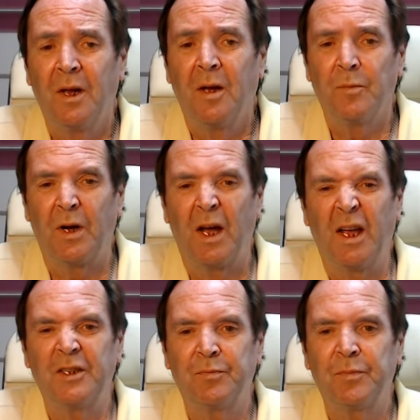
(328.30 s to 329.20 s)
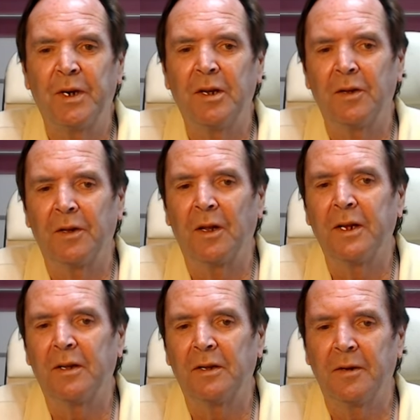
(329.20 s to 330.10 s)
but it's pretty
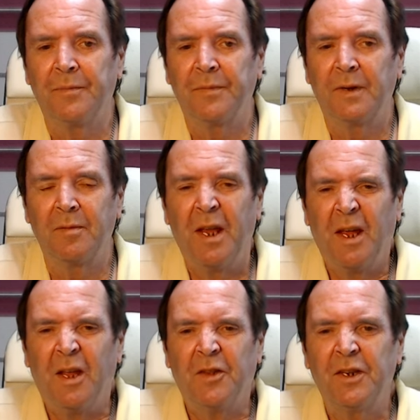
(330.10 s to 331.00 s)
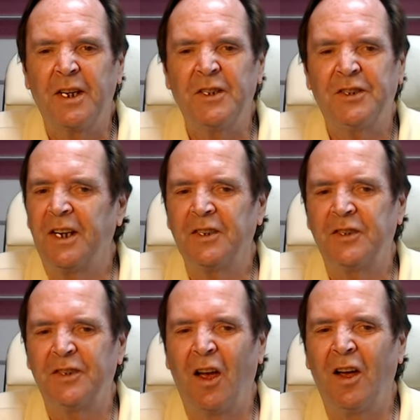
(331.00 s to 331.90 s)
unlikely. I mean, the United States
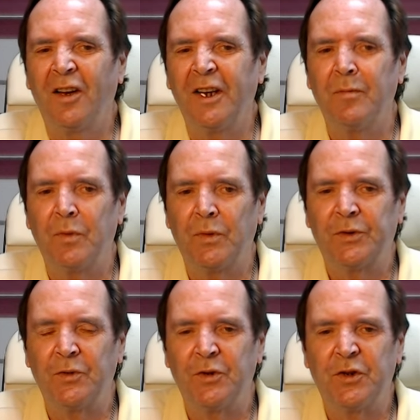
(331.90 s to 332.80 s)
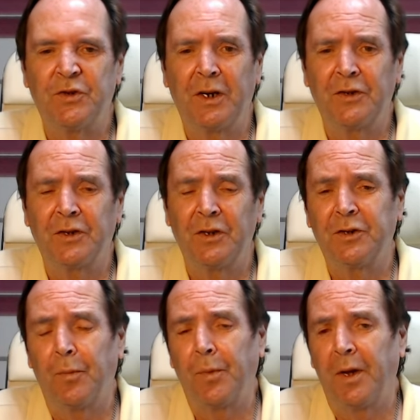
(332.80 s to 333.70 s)
is unable to restrict such
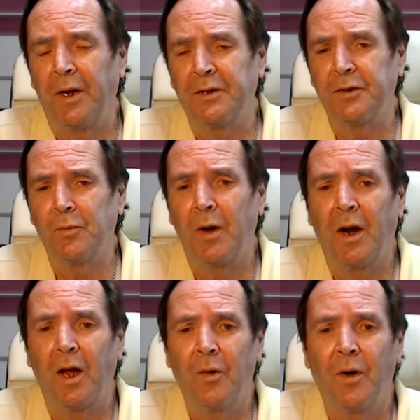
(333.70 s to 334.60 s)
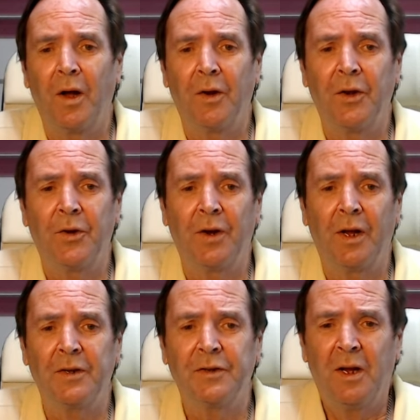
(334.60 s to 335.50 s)
supplies, no matter how hard it
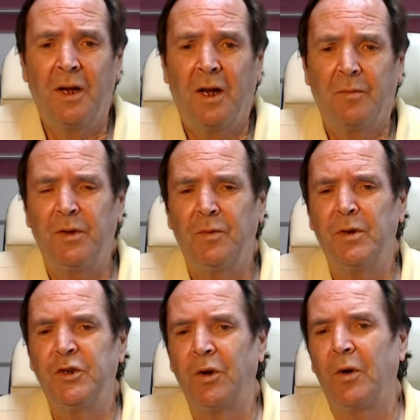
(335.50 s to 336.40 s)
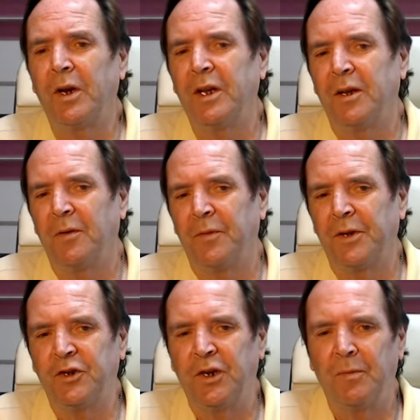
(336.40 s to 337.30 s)
tries. I mean, the majority of the
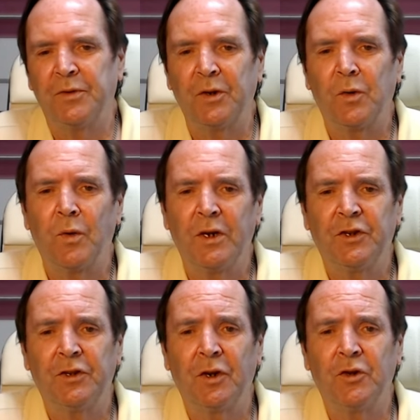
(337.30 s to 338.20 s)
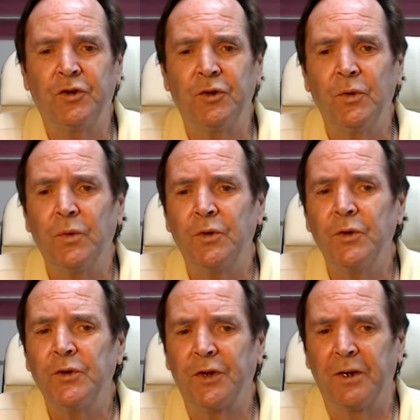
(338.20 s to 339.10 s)
chips in question are
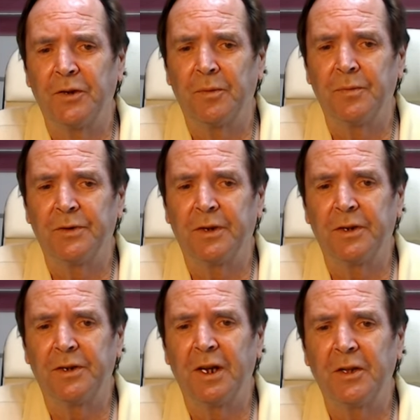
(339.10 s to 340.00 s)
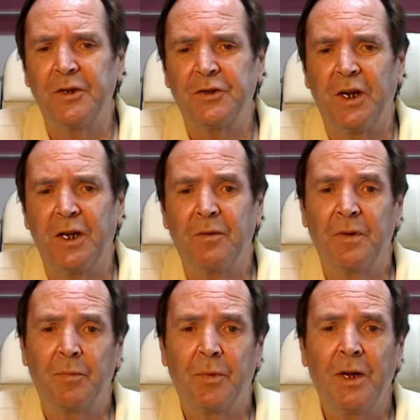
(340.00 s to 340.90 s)
dual-use items, and to illustrate, the
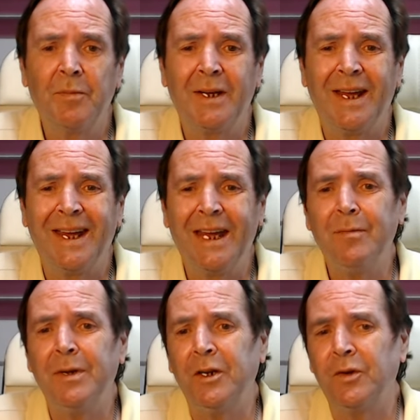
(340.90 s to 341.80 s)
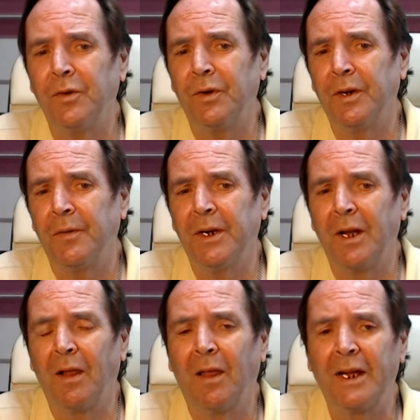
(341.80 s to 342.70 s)
primary aiming unit in a
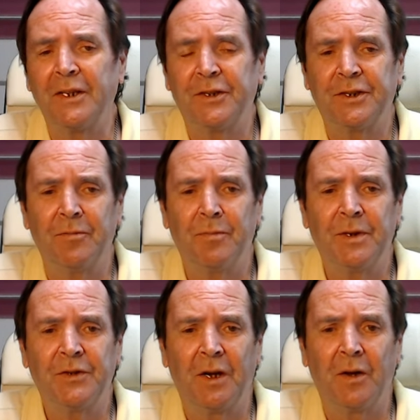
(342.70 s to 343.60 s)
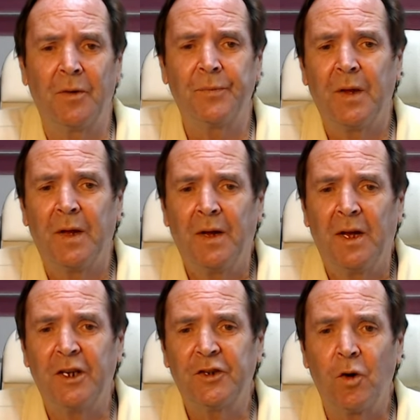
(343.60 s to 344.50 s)
Lancet missile
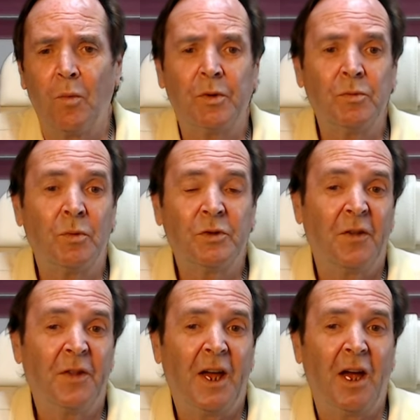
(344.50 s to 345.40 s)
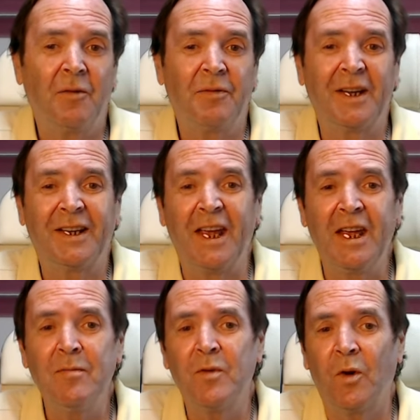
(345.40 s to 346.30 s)
is comparable to that of a
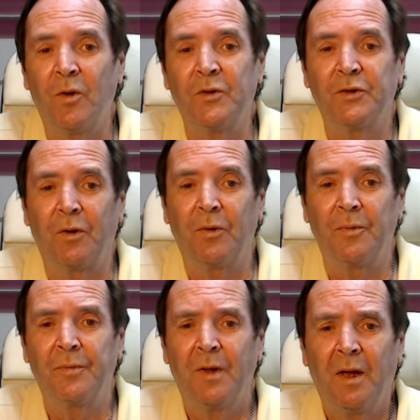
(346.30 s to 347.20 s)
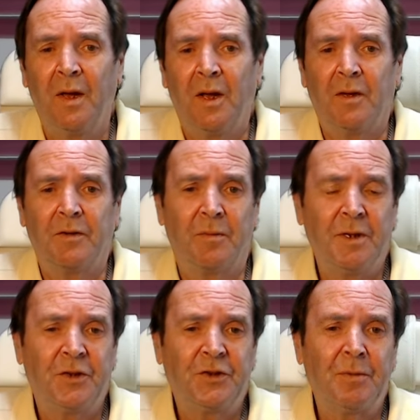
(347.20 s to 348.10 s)
game console. I mean, the
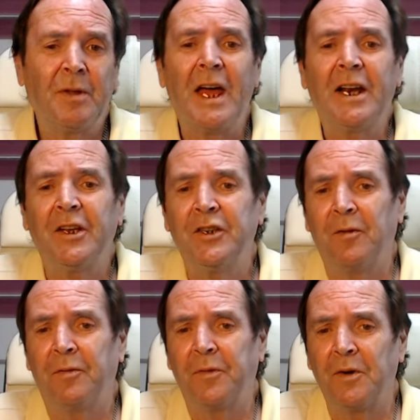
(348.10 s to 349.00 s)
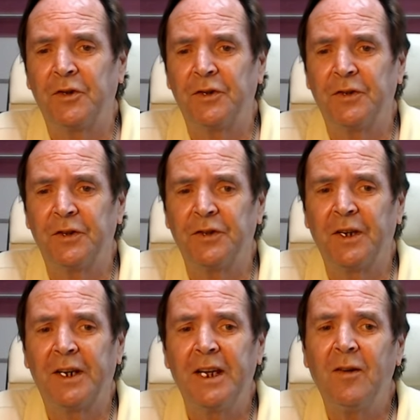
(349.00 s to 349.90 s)
similarity of functions is the
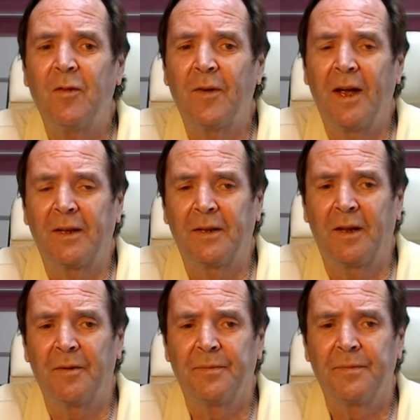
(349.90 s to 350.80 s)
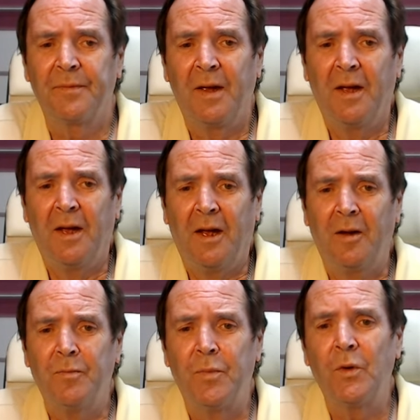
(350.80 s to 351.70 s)
key factor.
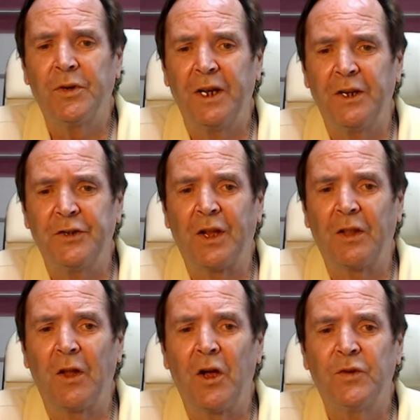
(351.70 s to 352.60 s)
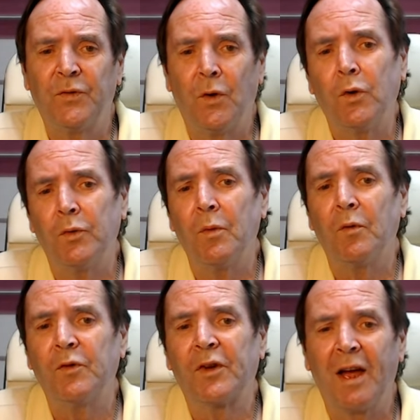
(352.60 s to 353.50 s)
In both cases, a large volume of
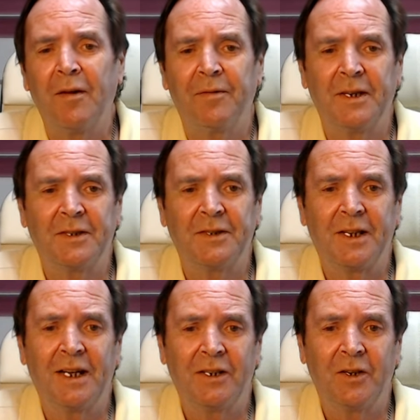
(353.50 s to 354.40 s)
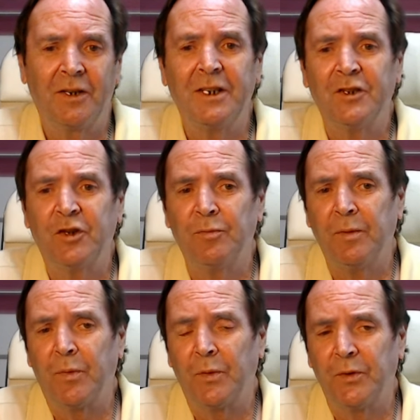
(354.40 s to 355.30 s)
graphics data needs to be
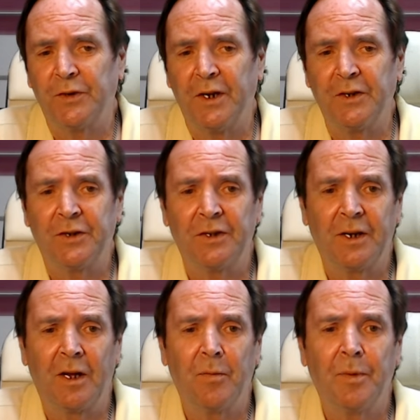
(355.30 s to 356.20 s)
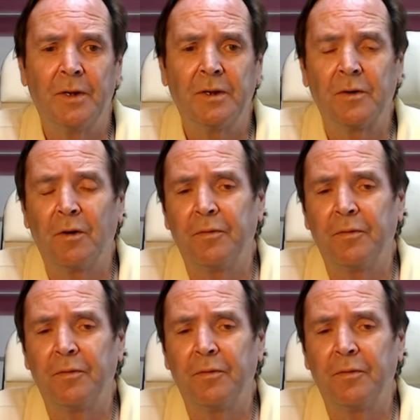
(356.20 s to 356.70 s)
processed, says Anpilogov.